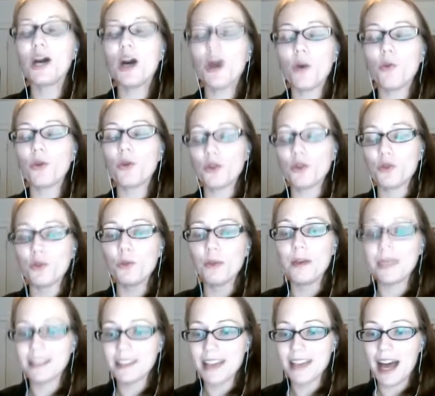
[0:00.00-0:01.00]
We'll make
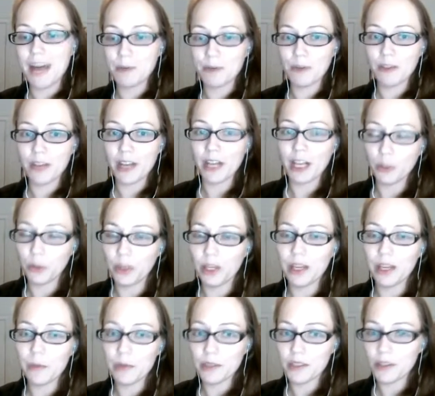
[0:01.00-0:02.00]
this happen for the Halloween
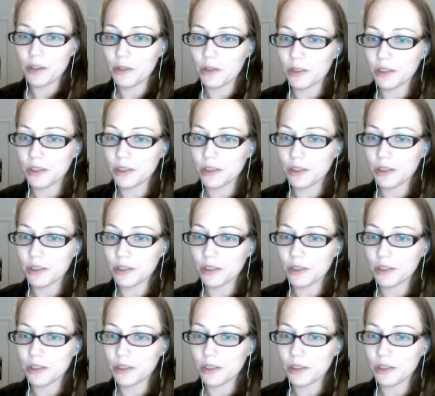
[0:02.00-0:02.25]
episode.